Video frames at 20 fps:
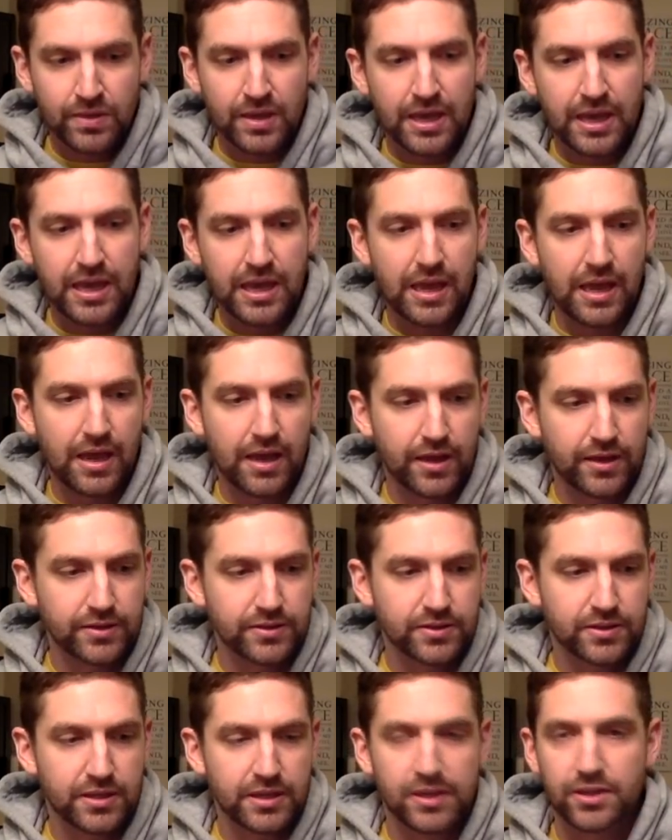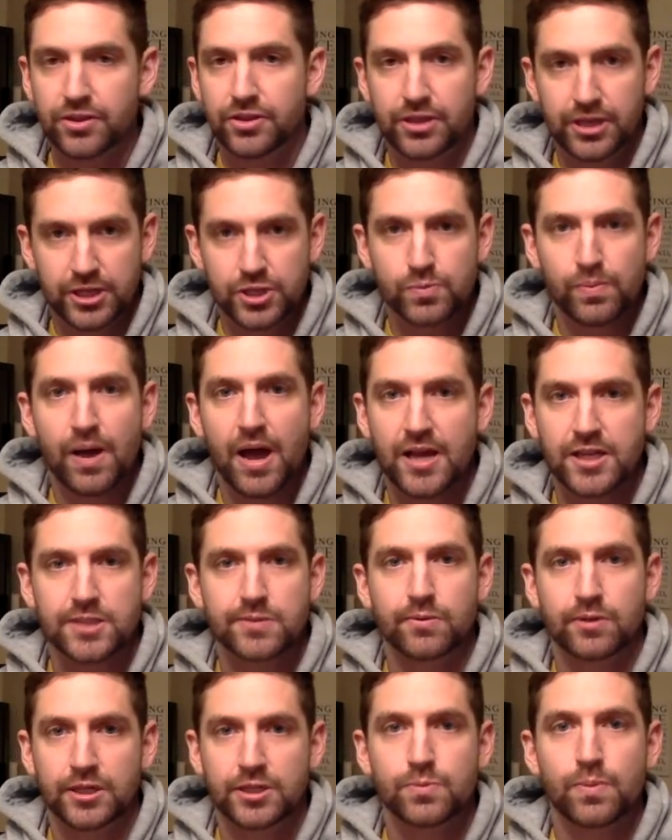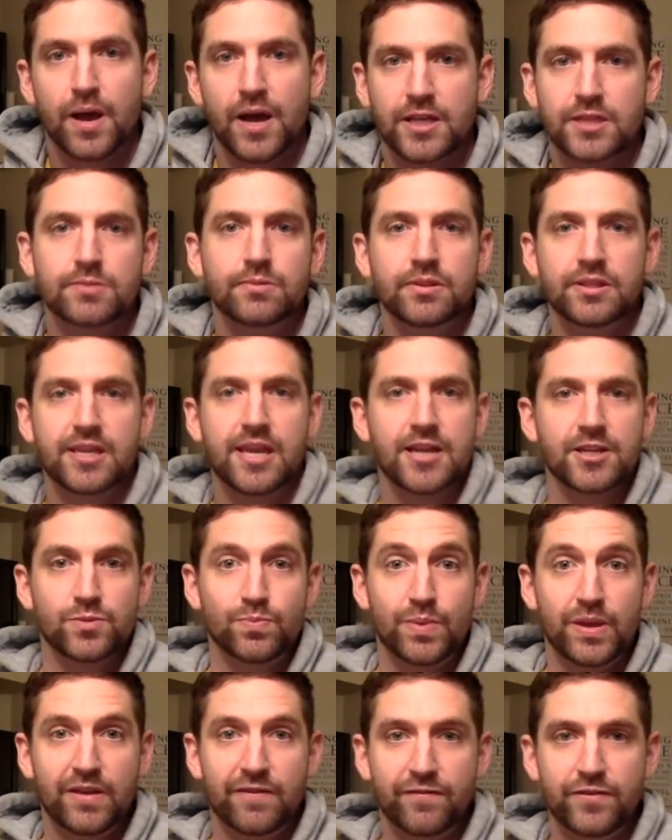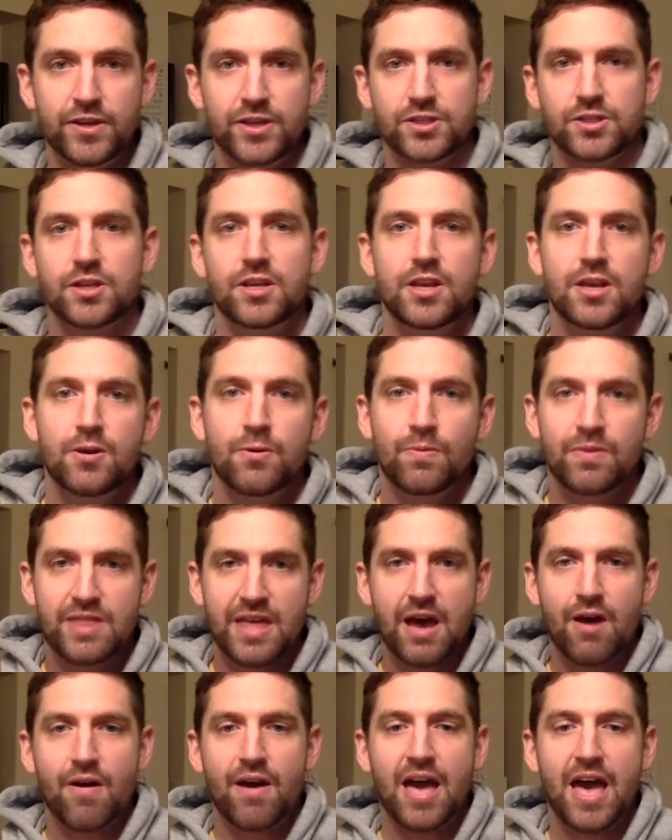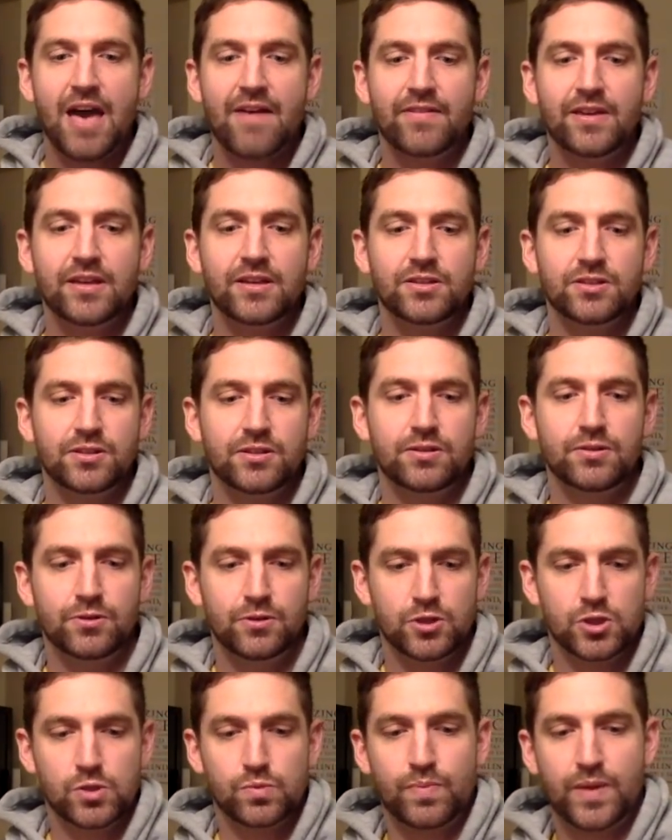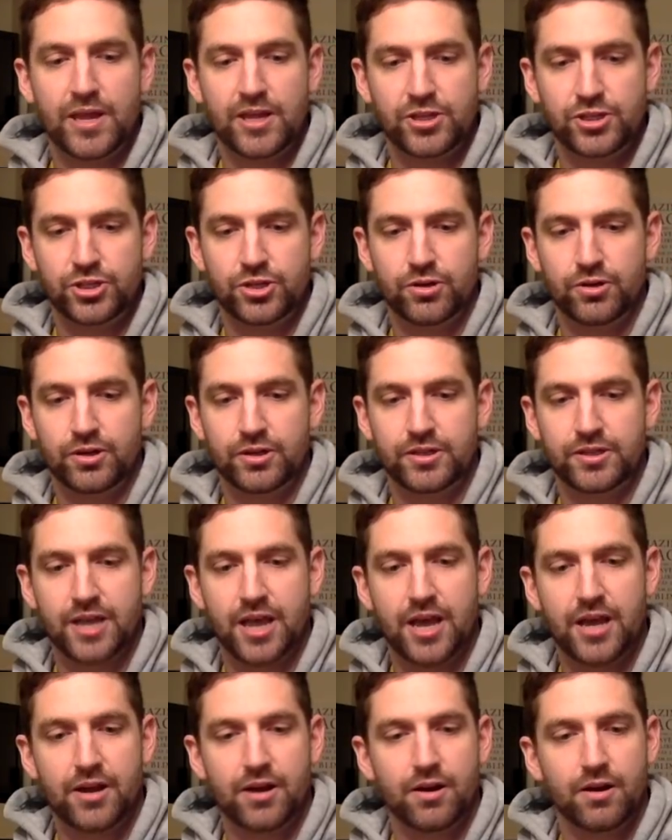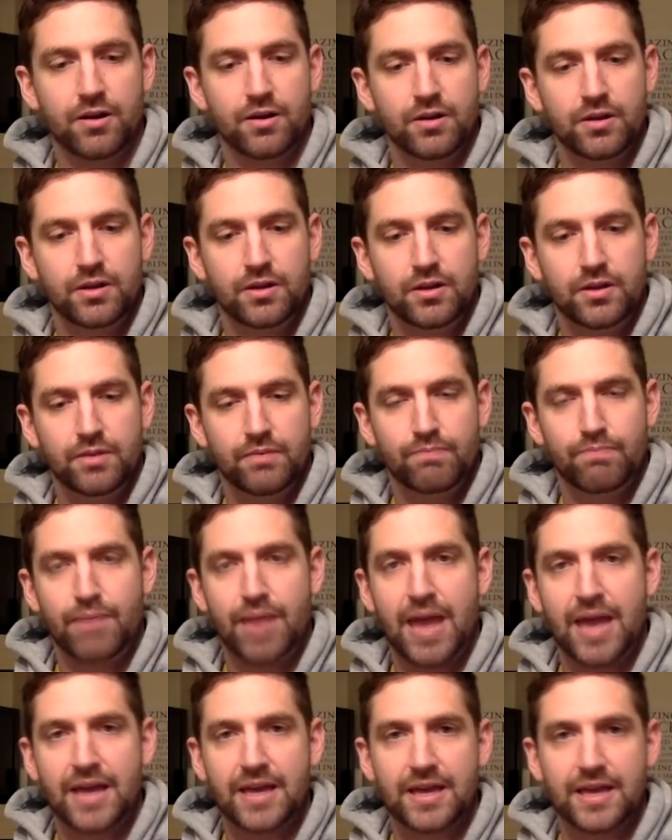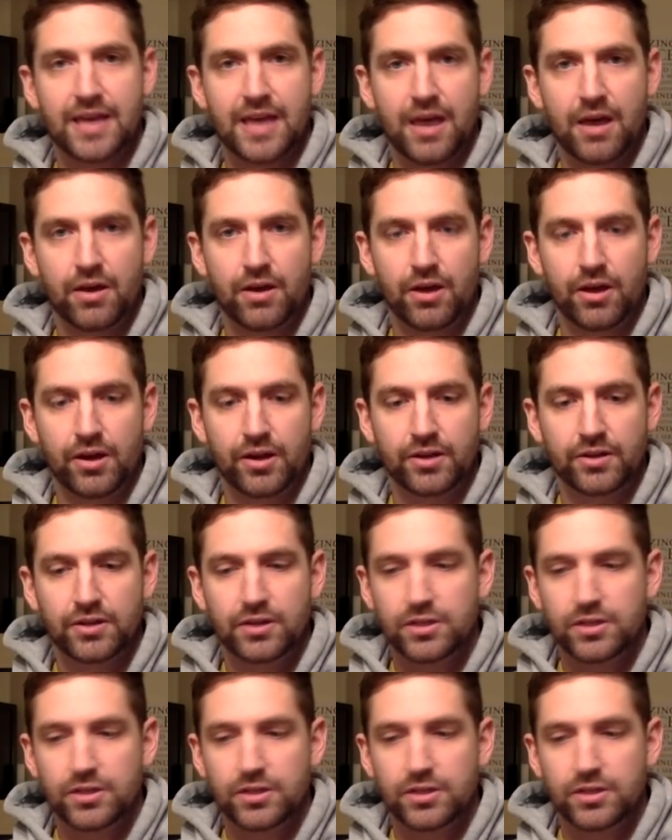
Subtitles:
And it's possible. It's possible to catch big fish without having to spend your entire bank account on it.